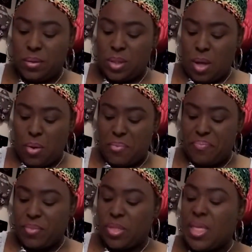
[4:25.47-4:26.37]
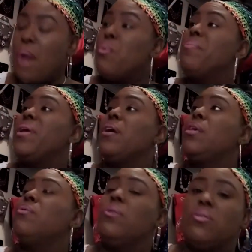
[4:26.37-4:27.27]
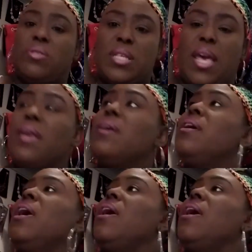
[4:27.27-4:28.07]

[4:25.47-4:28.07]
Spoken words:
So that would be a cute little set